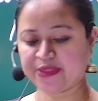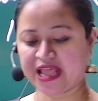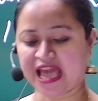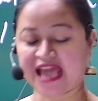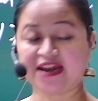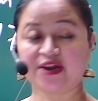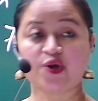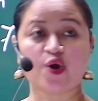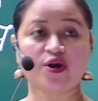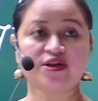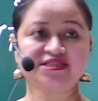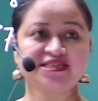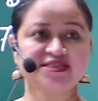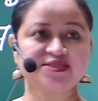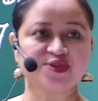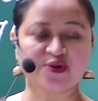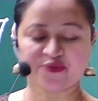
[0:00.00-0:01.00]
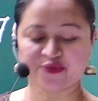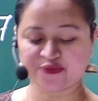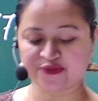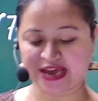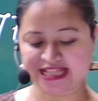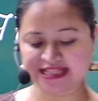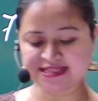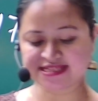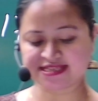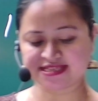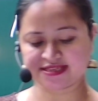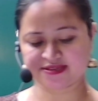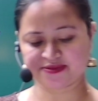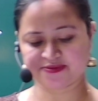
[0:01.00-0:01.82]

and Causes of Wealth